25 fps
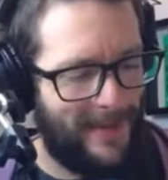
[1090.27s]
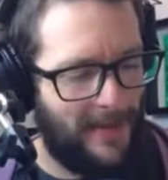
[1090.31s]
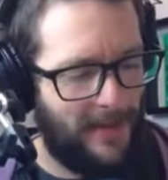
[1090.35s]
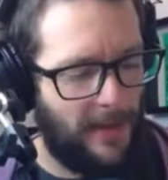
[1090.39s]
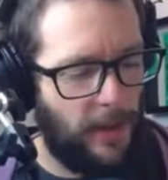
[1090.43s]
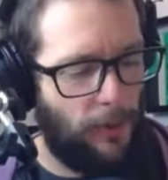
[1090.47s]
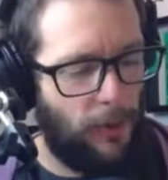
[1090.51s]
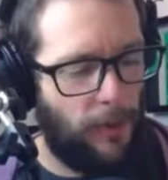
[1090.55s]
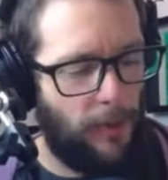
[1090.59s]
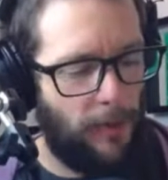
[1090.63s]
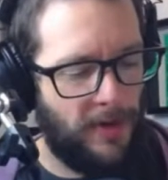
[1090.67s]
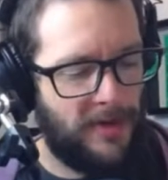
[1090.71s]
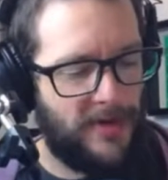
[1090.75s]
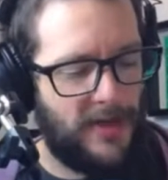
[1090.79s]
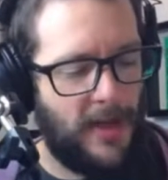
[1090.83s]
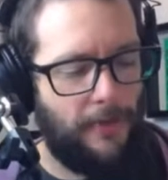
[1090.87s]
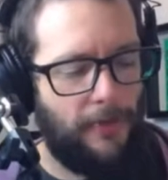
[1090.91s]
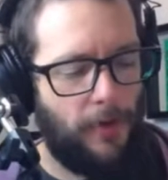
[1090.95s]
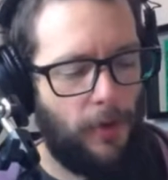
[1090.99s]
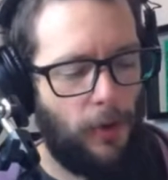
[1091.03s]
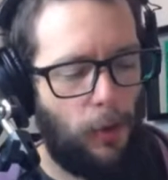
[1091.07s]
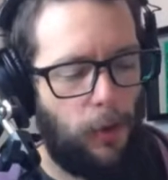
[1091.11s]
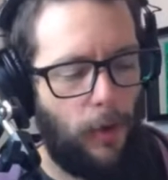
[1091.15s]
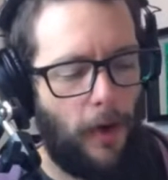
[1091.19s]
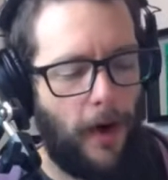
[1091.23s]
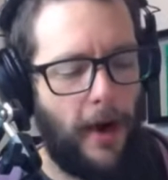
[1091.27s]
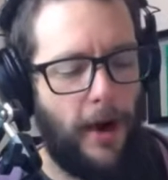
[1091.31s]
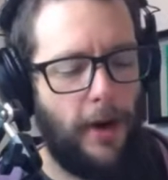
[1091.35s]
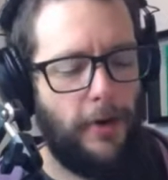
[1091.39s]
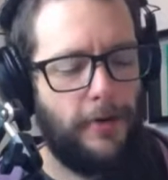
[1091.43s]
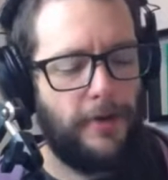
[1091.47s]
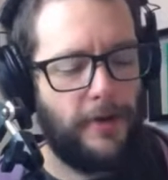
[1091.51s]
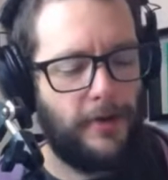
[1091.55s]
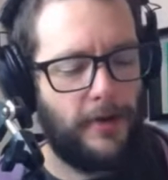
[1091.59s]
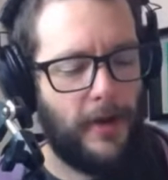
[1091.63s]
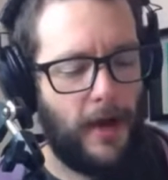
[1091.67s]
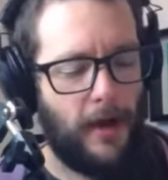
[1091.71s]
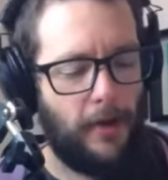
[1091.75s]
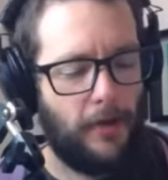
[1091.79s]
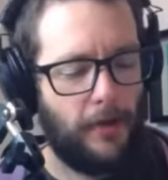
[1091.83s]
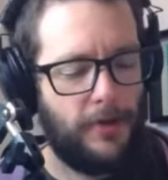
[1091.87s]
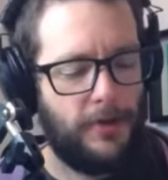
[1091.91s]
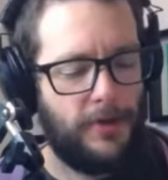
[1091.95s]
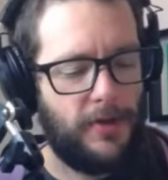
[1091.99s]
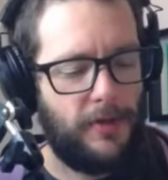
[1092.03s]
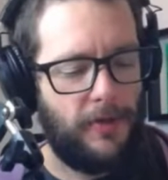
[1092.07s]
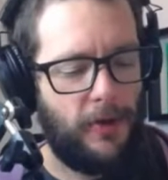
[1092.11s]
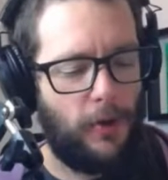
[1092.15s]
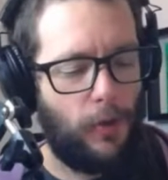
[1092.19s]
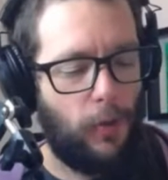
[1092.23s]
Then we must have acquired the
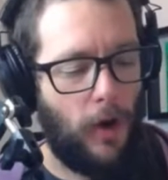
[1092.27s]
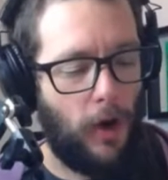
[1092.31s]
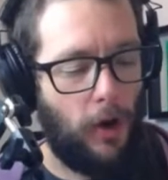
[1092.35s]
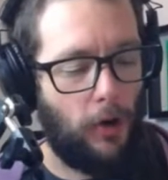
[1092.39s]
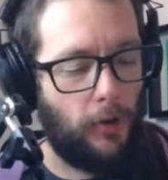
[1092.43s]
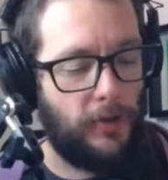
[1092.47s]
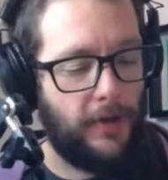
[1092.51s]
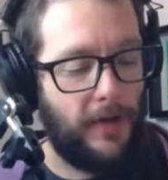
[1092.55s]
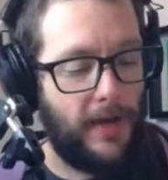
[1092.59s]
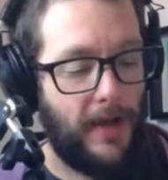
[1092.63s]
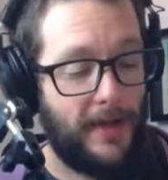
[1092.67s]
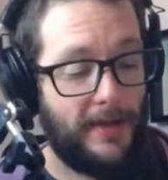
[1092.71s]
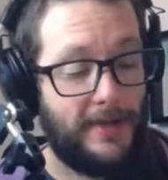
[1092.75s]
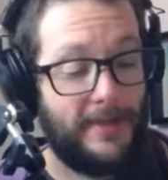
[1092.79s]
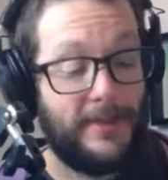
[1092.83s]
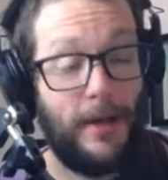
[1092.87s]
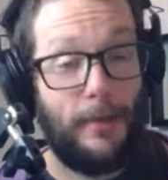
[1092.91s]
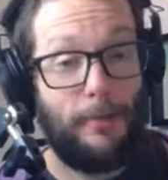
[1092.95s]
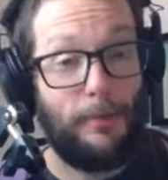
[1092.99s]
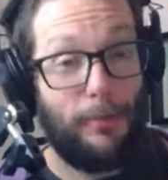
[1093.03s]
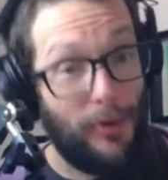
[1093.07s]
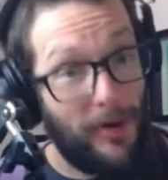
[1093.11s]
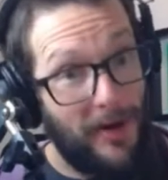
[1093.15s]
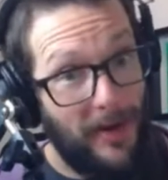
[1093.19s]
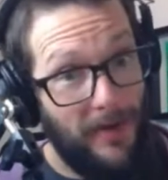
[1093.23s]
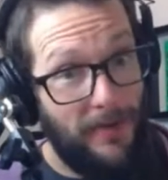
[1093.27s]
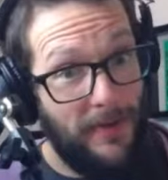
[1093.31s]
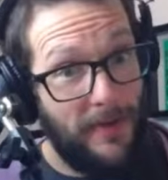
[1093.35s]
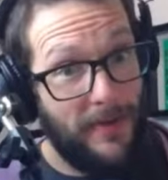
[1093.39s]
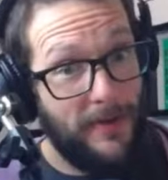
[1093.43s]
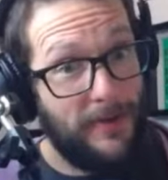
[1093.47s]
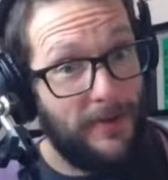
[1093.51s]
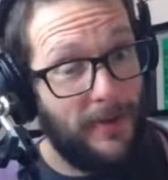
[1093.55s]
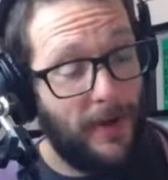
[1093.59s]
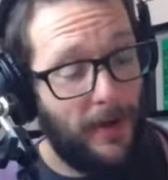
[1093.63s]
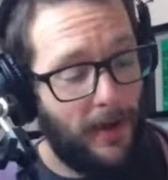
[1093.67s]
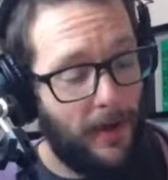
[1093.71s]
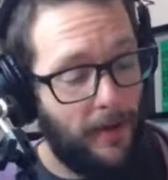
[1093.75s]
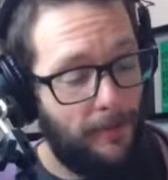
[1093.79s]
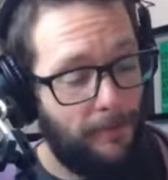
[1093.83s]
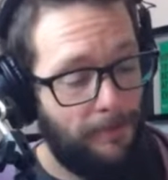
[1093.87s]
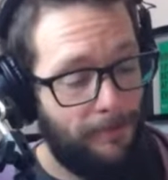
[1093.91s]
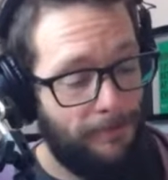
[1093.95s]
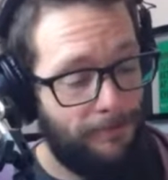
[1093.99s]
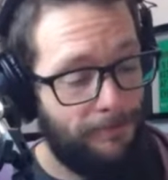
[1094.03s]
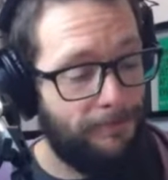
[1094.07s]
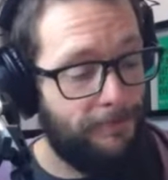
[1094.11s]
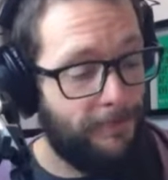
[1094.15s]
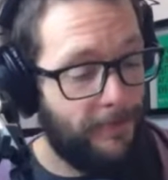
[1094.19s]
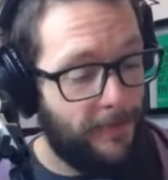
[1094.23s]
knowledge of equality at some previous time?
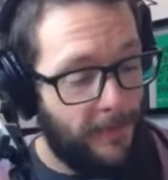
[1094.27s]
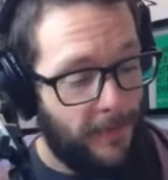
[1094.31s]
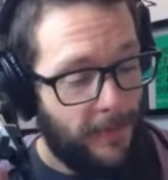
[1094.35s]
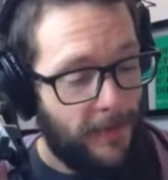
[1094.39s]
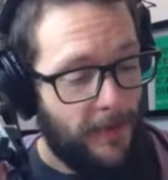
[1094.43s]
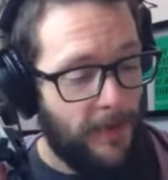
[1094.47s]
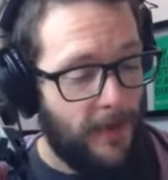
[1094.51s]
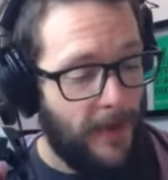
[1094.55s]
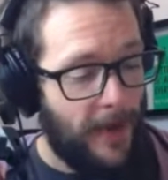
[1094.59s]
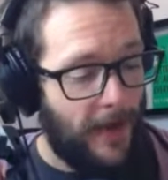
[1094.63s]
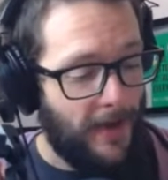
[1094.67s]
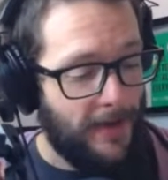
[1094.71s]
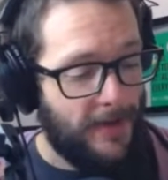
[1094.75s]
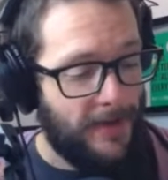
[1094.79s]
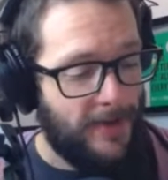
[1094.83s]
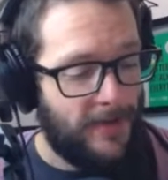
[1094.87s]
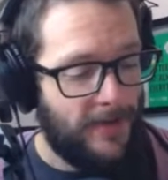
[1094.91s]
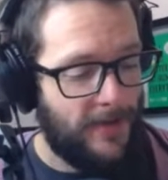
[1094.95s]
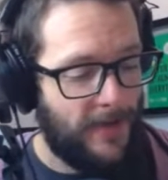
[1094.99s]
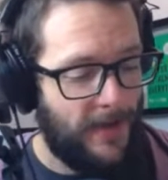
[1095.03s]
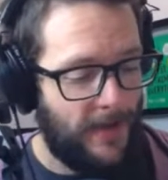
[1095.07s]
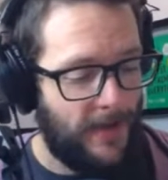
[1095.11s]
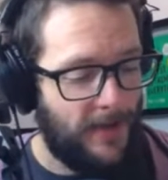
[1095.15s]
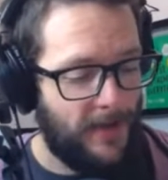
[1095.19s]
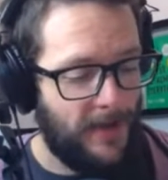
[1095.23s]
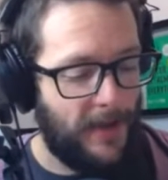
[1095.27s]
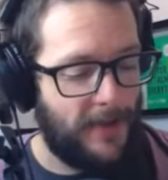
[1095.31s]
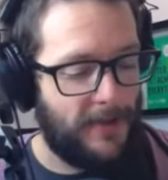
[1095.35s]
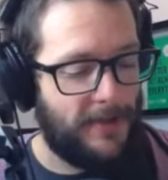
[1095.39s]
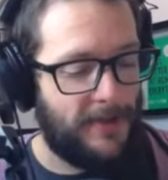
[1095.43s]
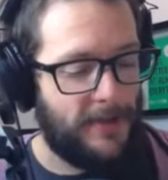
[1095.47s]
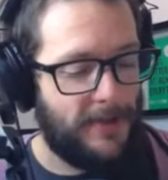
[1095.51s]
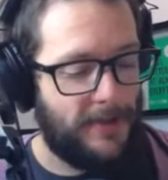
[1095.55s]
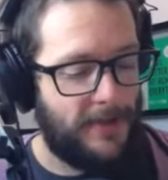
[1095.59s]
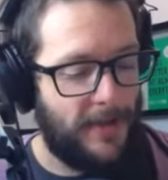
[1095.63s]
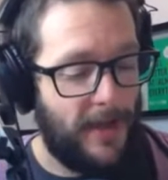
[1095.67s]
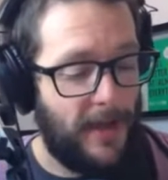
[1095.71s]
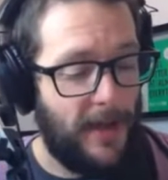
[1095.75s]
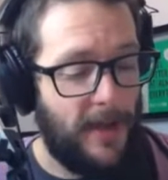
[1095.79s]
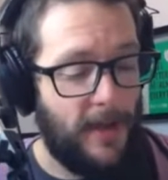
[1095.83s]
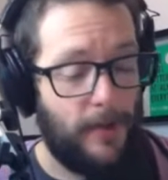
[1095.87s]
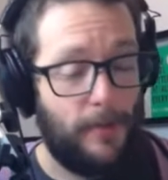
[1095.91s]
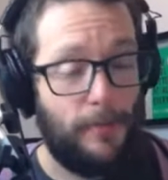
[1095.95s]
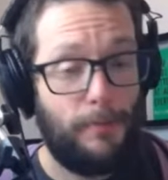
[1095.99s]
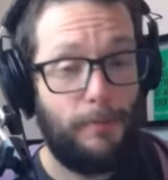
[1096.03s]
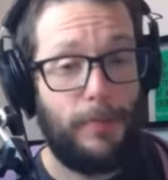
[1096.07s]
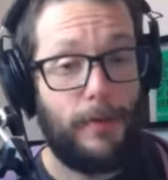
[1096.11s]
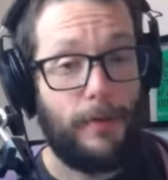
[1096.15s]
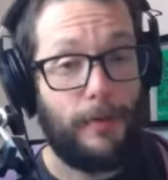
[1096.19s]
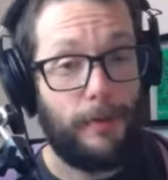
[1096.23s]
Yes. That is to say,
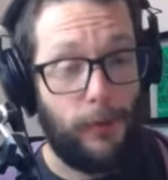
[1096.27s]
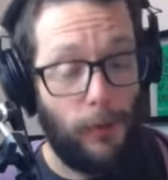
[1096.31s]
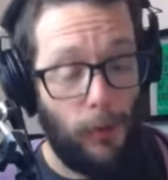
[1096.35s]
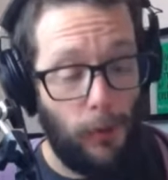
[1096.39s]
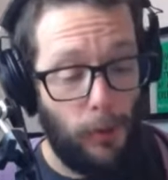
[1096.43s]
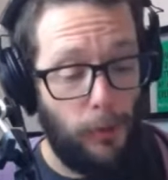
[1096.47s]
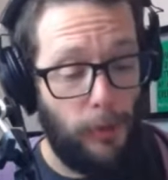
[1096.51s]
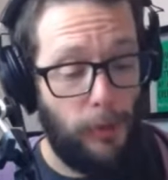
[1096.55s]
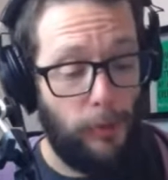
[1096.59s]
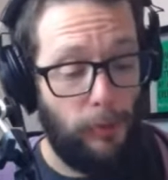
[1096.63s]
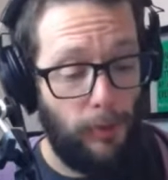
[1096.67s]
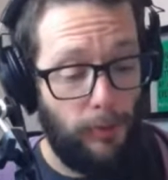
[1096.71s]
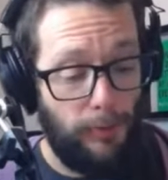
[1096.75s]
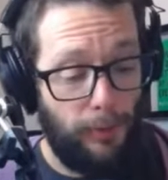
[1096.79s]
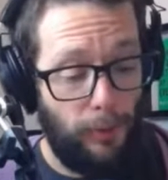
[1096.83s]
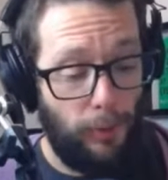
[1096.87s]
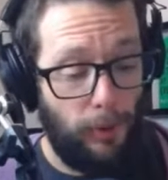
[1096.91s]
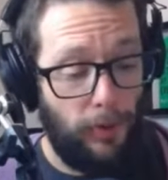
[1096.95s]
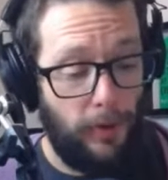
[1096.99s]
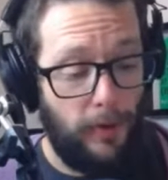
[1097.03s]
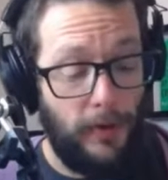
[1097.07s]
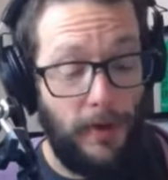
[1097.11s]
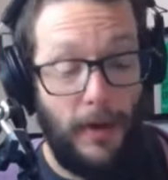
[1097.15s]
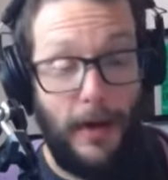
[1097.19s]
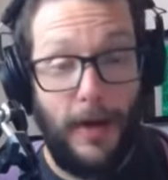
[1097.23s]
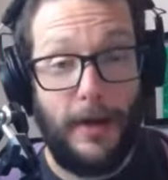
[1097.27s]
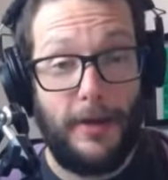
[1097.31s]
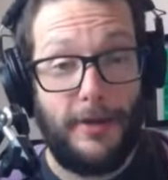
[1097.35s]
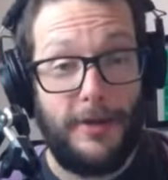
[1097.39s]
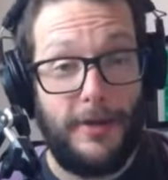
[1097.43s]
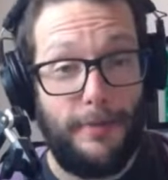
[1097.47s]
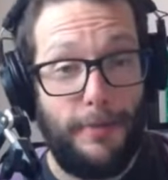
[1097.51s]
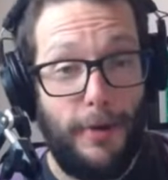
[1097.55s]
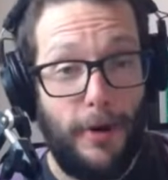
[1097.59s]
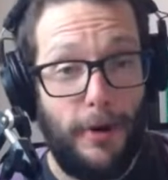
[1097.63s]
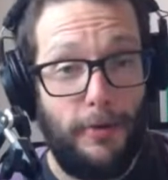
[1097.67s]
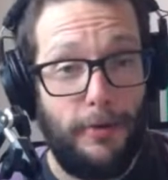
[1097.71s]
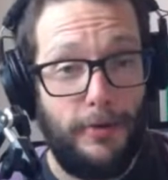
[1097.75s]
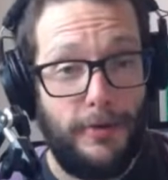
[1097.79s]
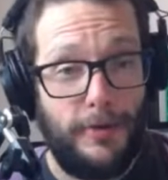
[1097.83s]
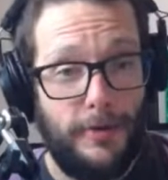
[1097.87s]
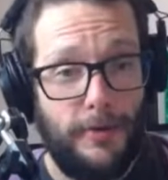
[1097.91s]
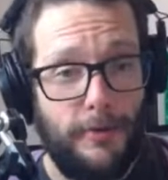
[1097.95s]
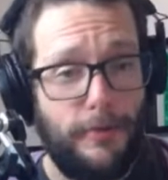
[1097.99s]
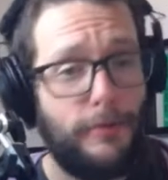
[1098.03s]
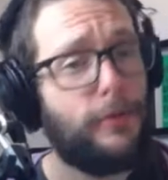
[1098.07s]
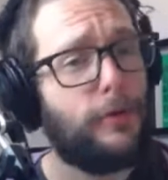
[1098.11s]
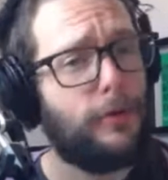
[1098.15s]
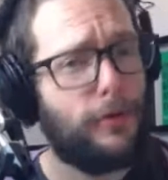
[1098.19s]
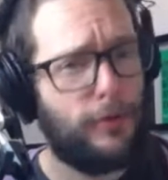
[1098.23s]
before we were born, I suppose?
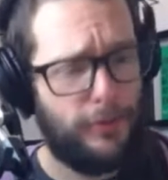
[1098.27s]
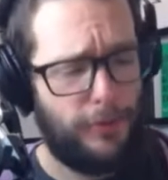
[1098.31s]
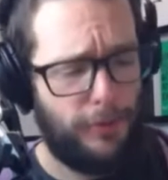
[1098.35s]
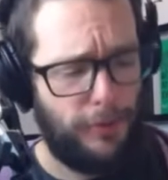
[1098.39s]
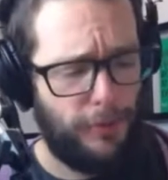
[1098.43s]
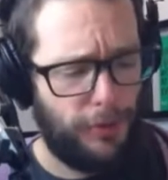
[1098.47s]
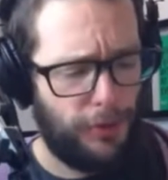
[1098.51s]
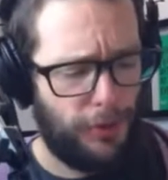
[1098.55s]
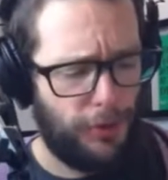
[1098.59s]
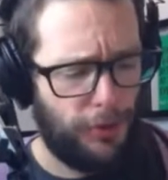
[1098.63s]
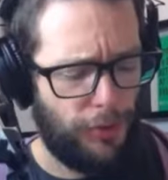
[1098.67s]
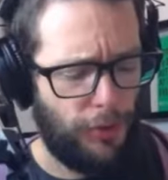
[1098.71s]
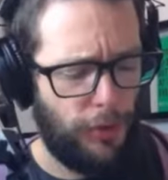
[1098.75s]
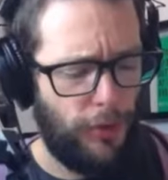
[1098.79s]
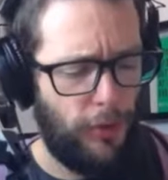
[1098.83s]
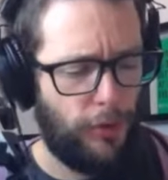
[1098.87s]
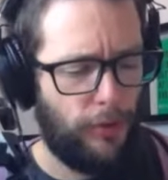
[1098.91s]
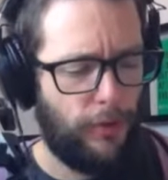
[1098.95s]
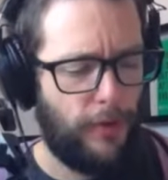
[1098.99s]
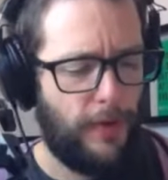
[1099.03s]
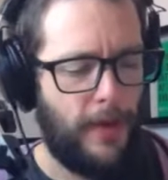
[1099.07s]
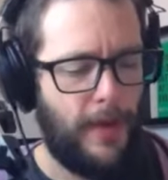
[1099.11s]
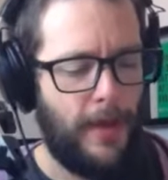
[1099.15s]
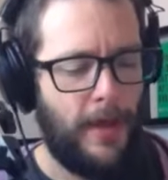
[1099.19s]
True.